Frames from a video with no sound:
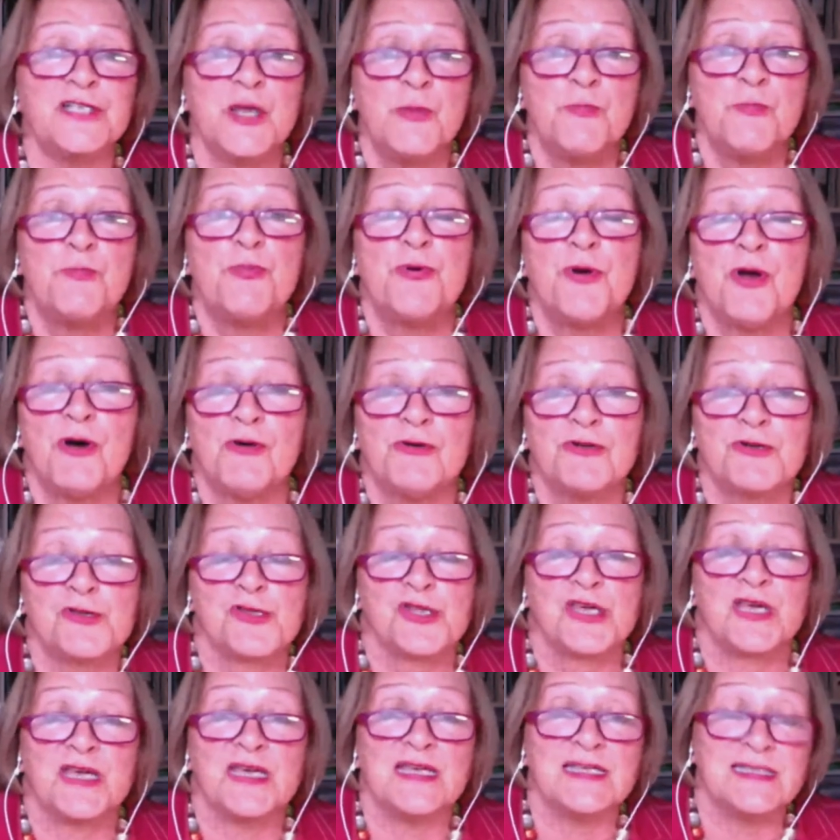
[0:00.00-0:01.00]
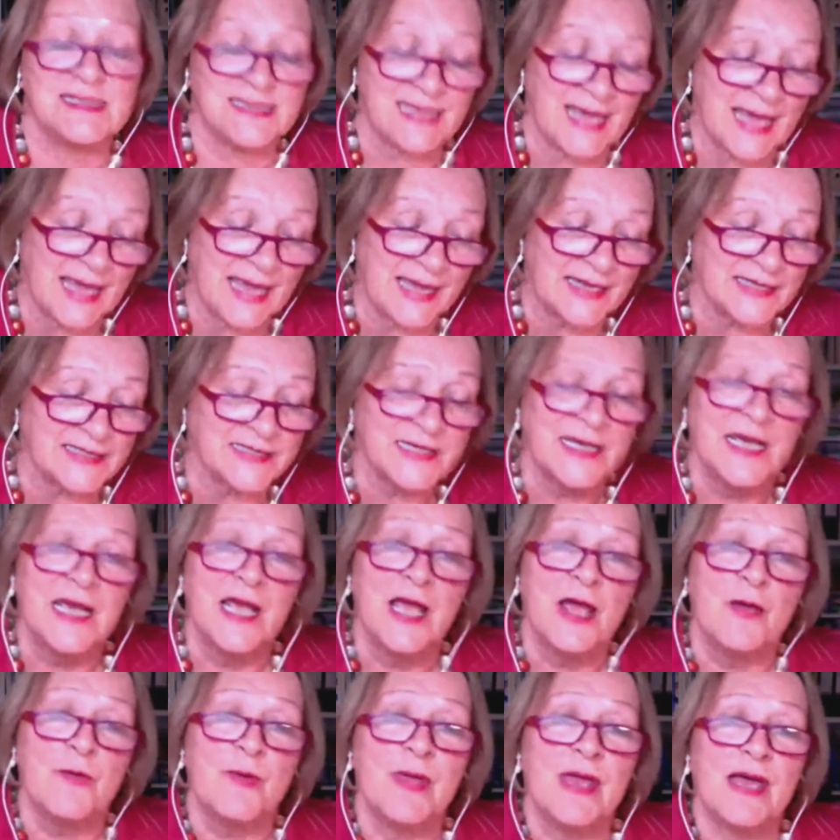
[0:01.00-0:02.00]
approaches. And
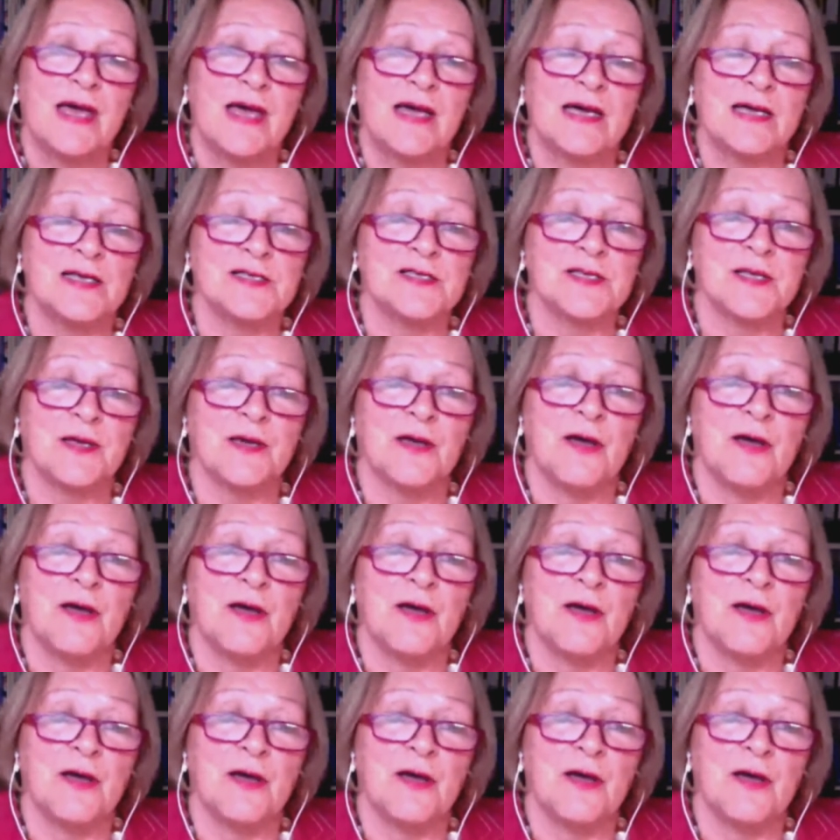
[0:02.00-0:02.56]
we are